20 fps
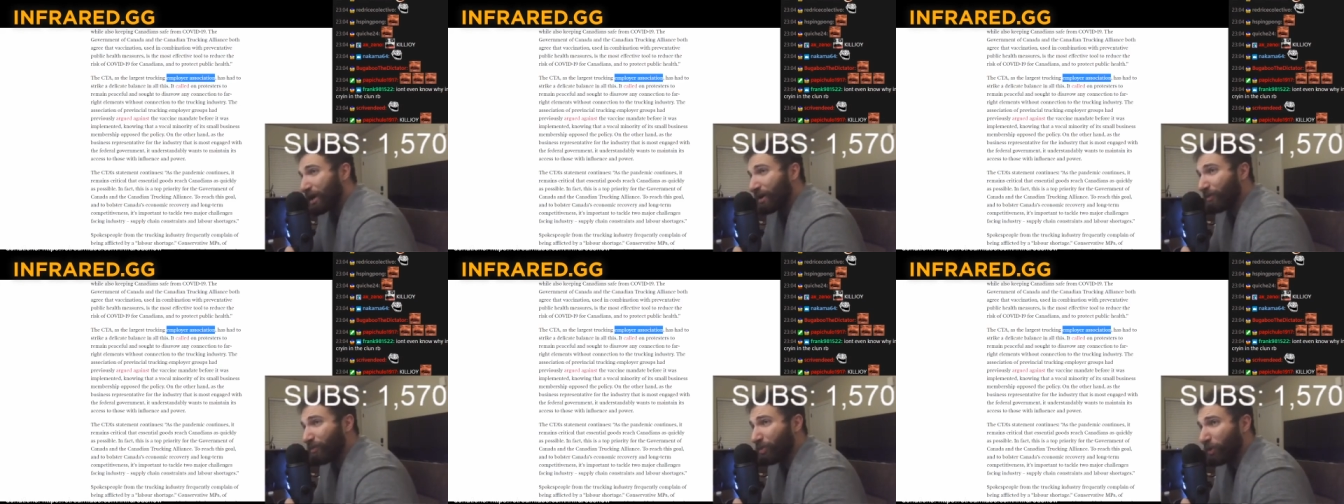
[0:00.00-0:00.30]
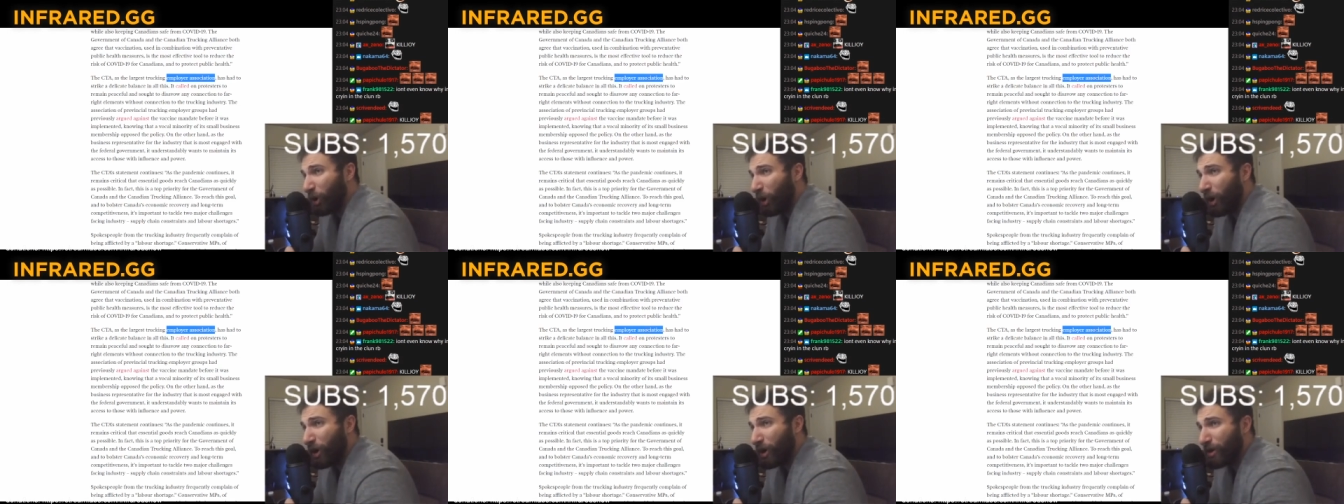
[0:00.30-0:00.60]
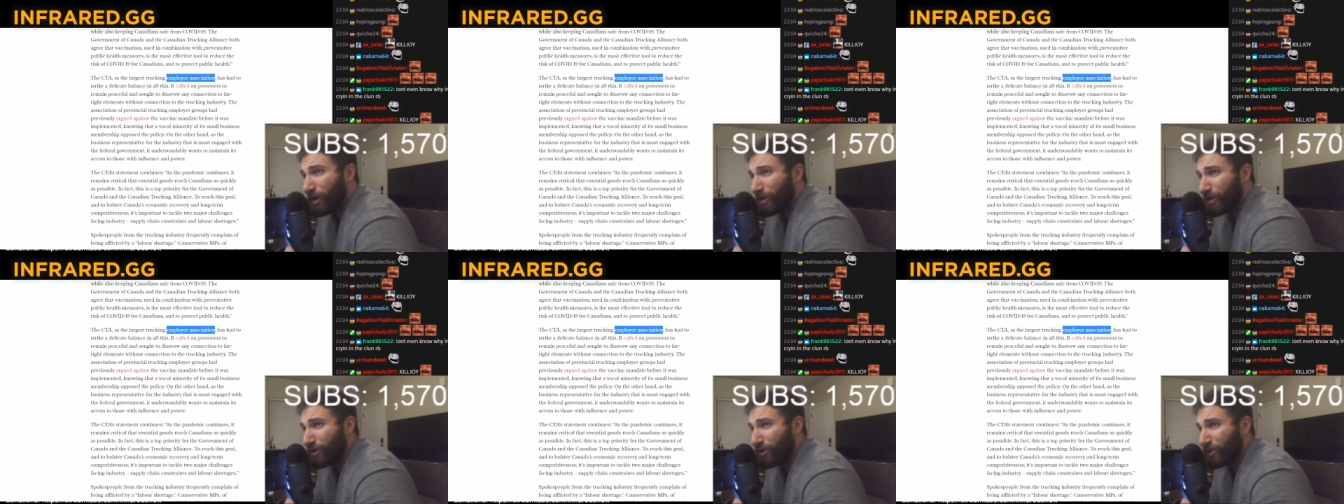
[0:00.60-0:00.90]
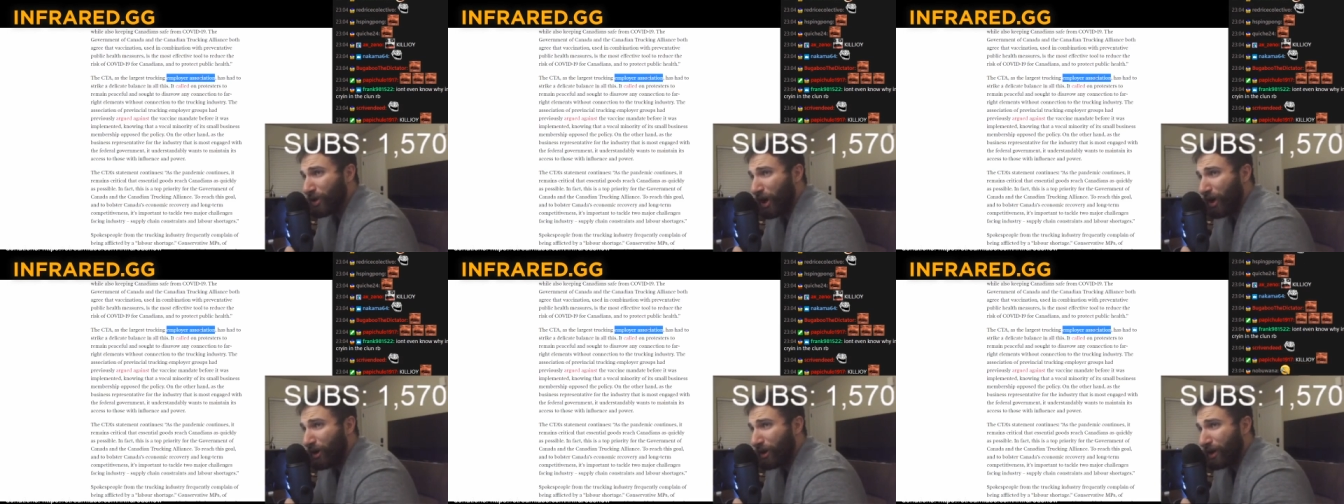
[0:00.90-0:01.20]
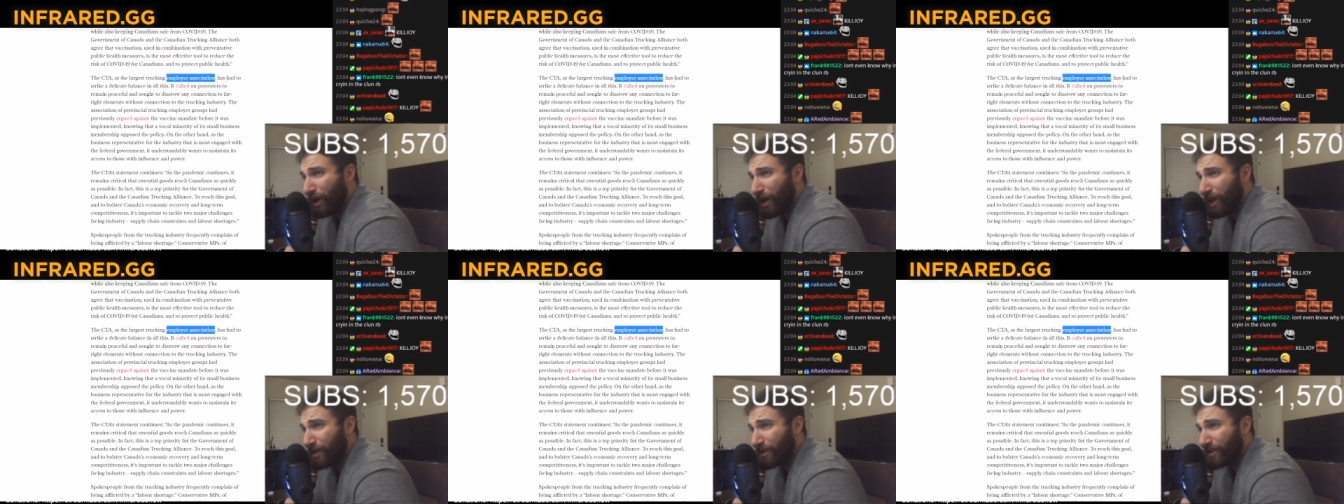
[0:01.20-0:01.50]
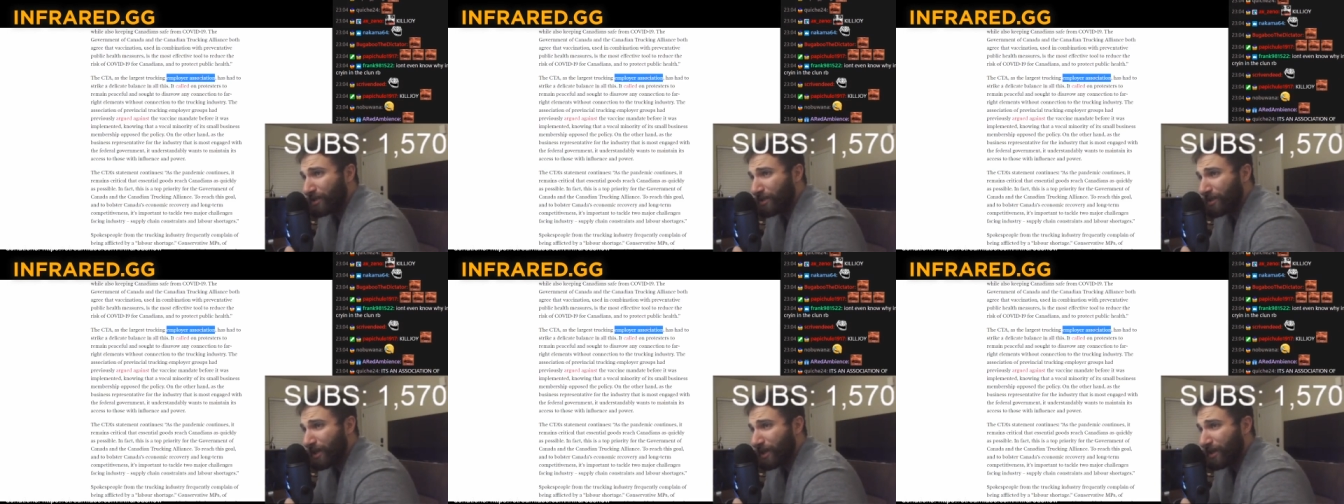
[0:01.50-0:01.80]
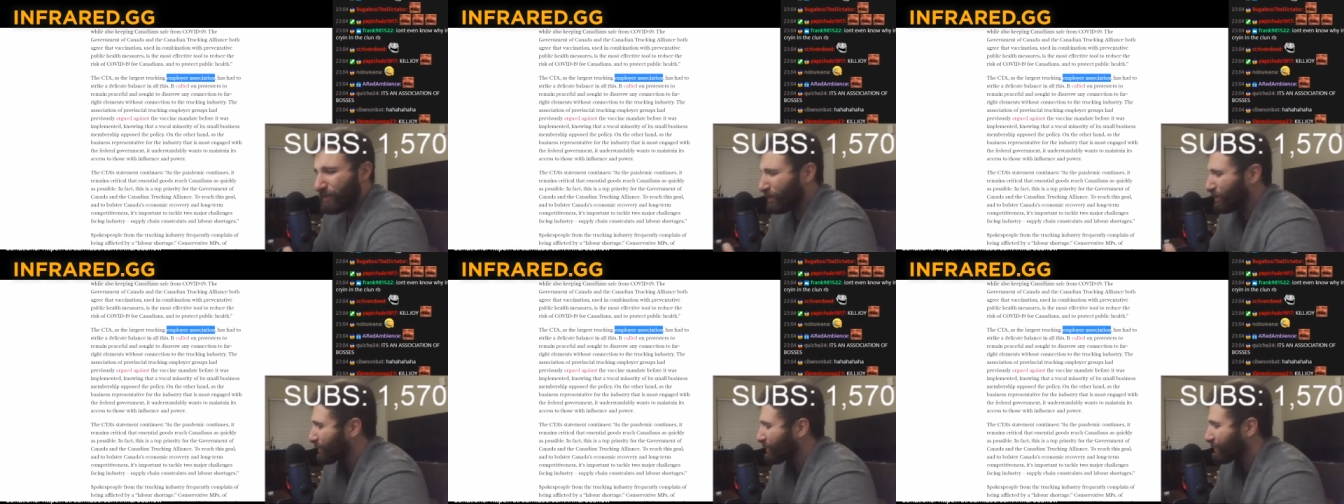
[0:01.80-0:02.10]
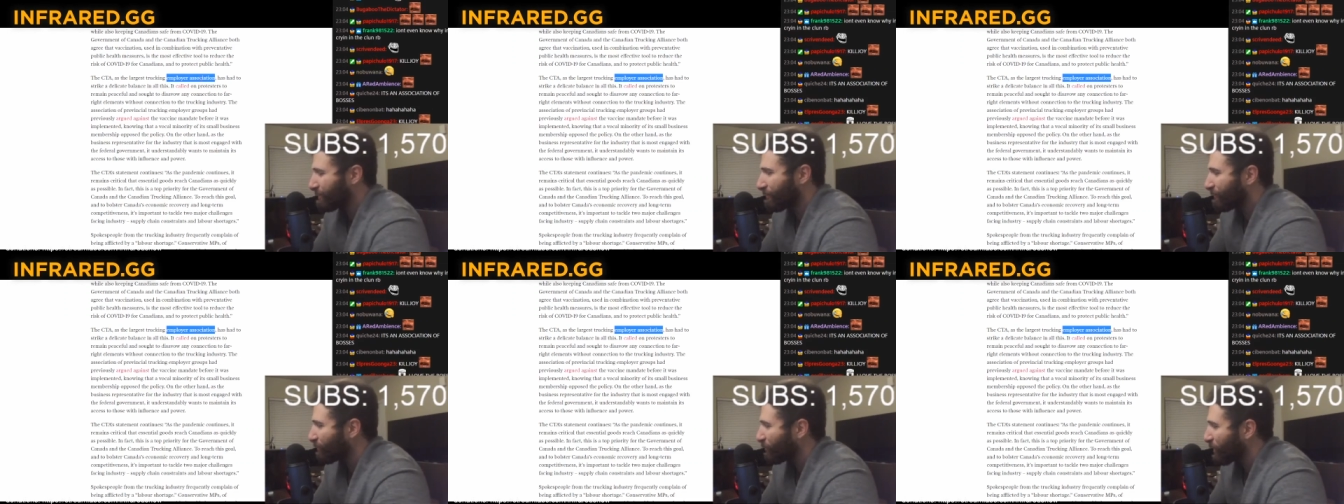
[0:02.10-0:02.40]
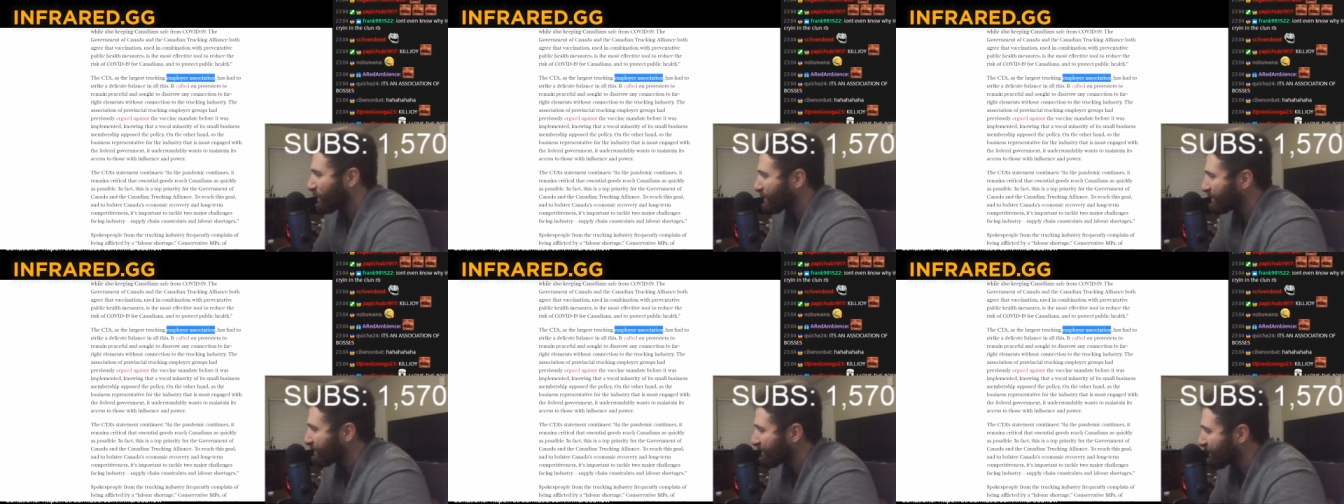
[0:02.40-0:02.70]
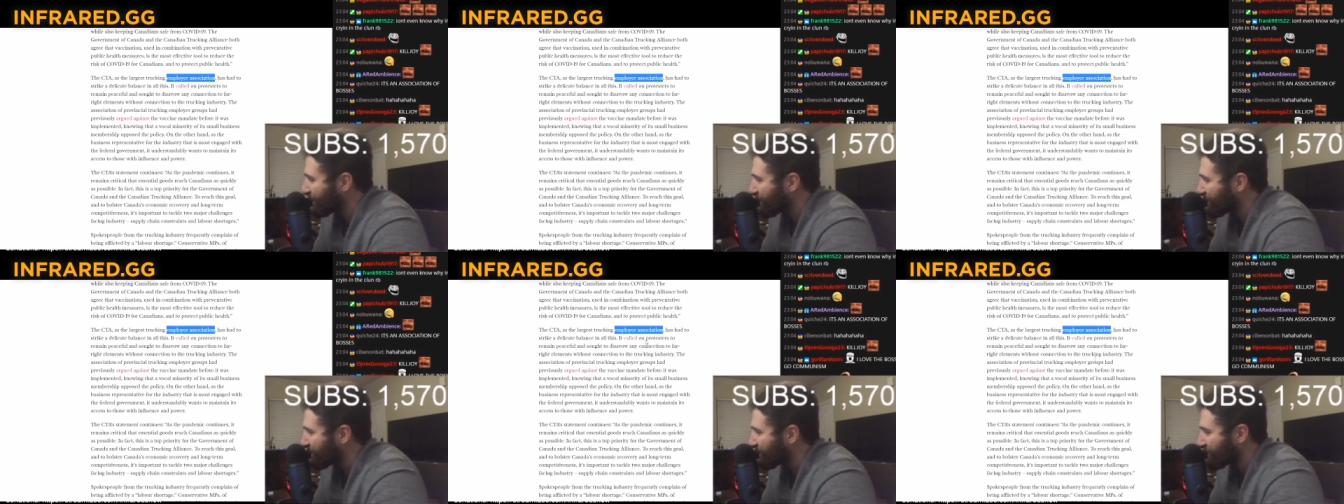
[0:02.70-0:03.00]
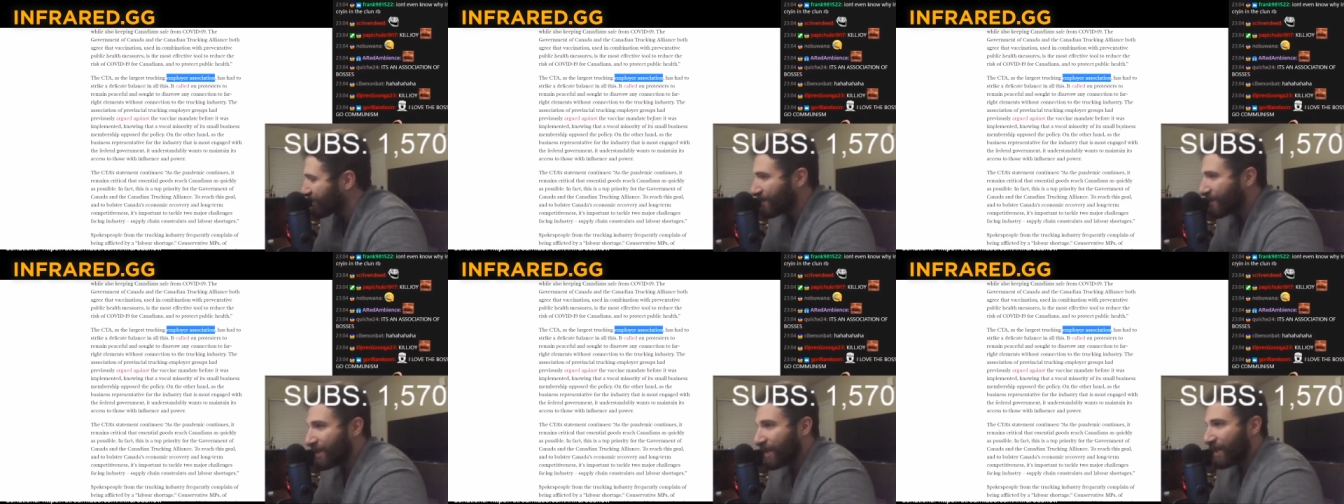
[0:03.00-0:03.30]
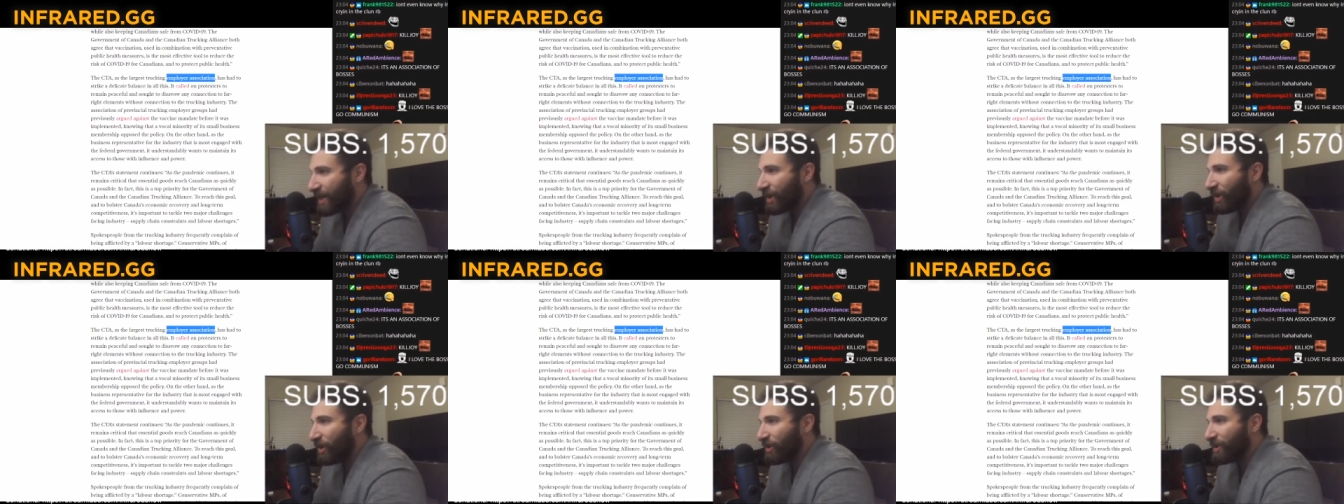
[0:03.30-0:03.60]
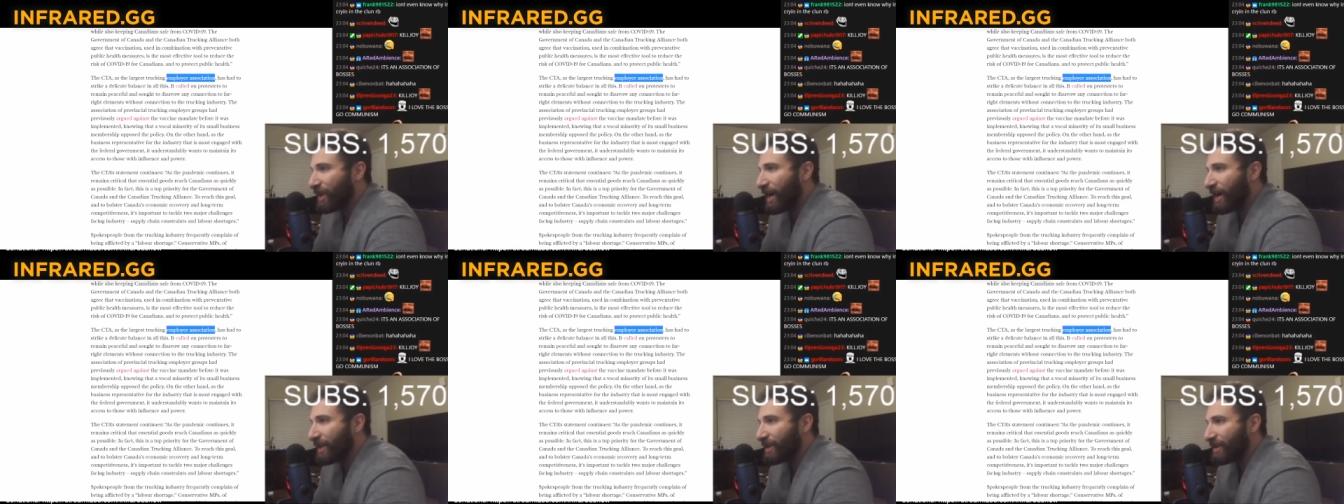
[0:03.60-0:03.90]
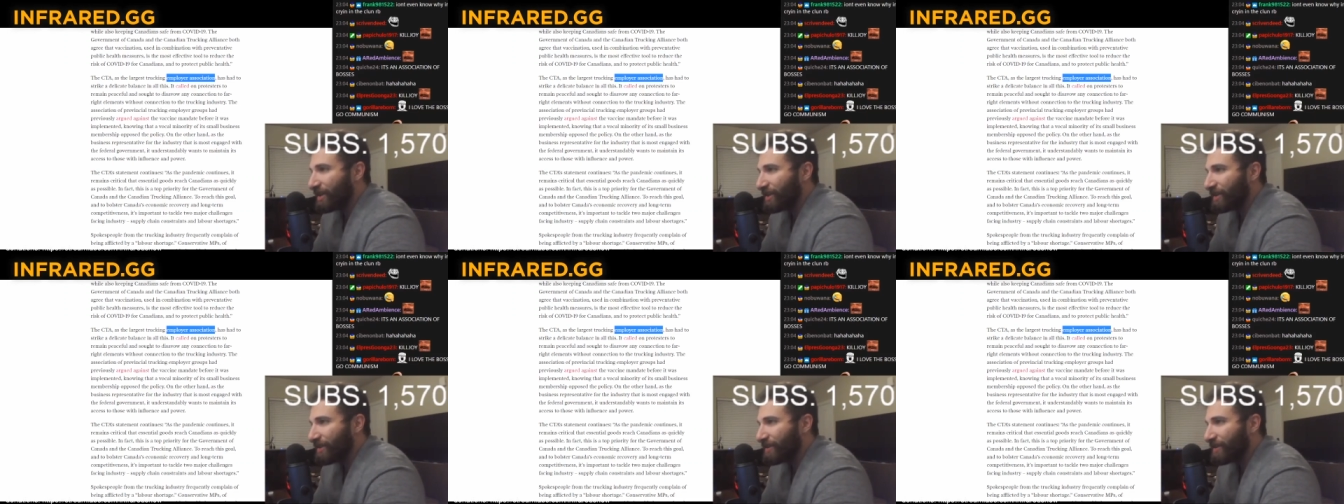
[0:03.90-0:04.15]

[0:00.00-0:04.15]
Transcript: employers are against it. What, what is this? Hold on.